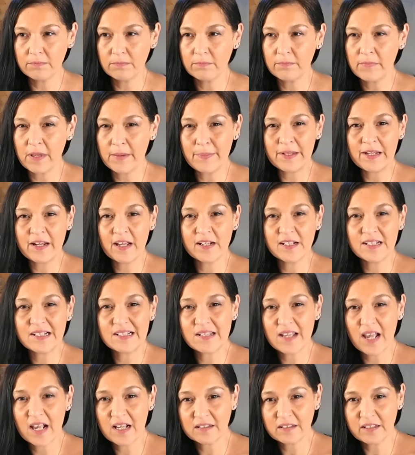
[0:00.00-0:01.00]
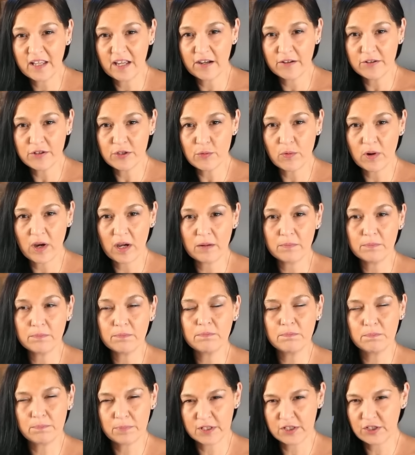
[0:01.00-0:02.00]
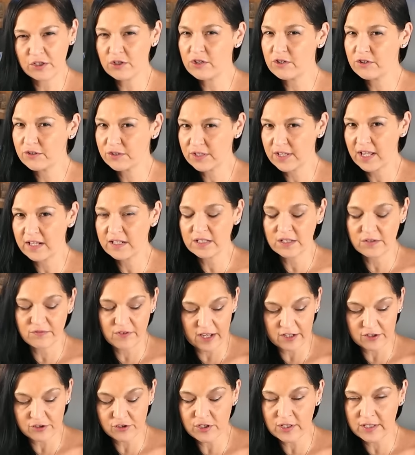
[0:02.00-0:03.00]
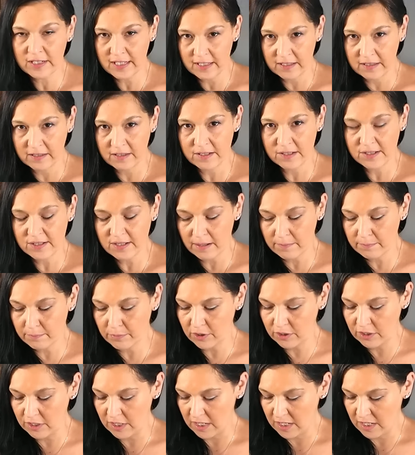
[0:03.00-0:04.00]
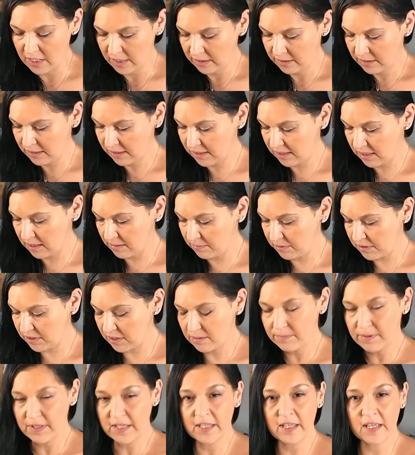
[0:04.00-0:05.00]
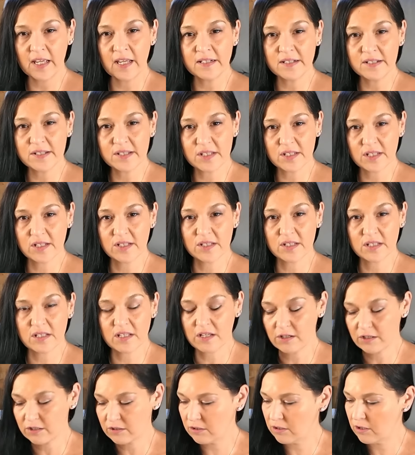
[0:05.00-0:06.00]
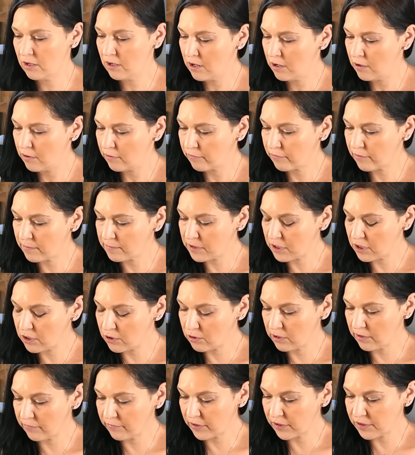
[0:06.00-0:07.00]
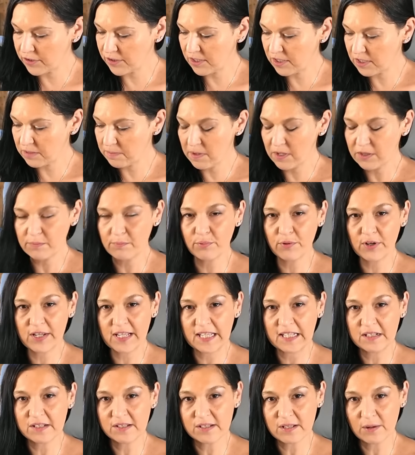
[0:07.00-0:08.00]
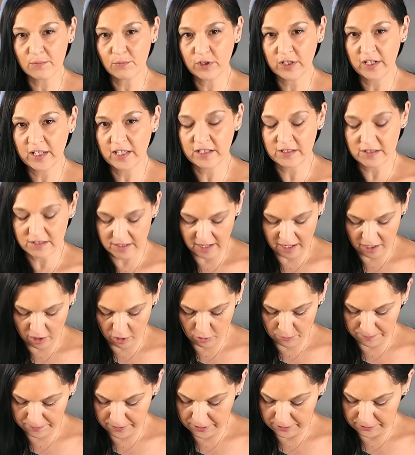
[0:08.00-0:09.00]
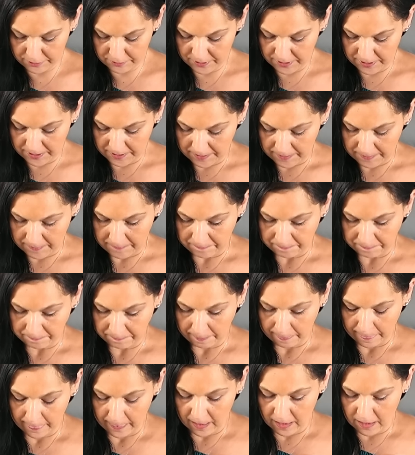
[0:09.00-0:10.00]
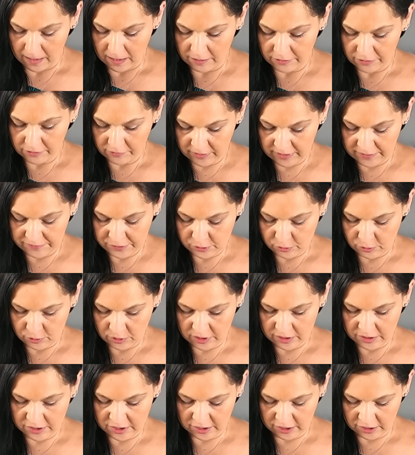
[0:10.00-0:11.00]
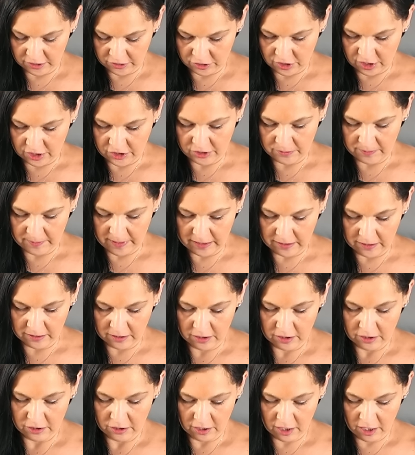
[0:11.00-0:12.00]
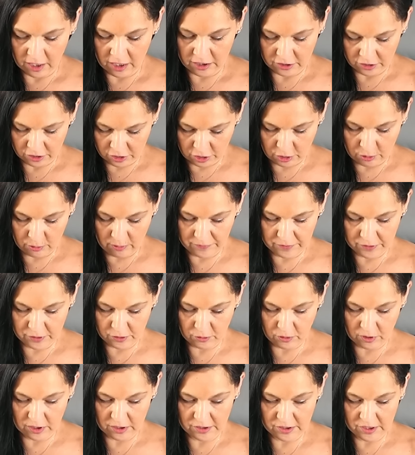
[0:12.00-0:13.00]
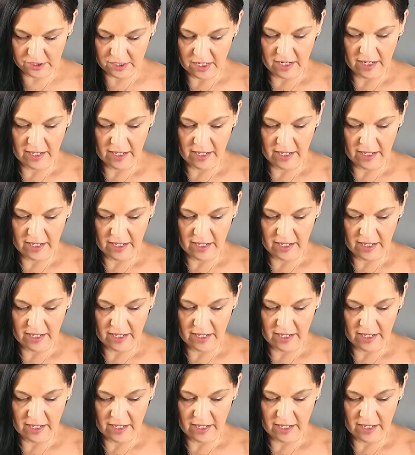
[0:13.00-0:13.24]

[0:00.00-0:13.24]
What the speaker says: Maybe not exactly how you want, but to your satisfaction in December. This seems to be an assist here from the universe this month, bringing someone in to help you. Three of Swords and Judgment. Two of Swords,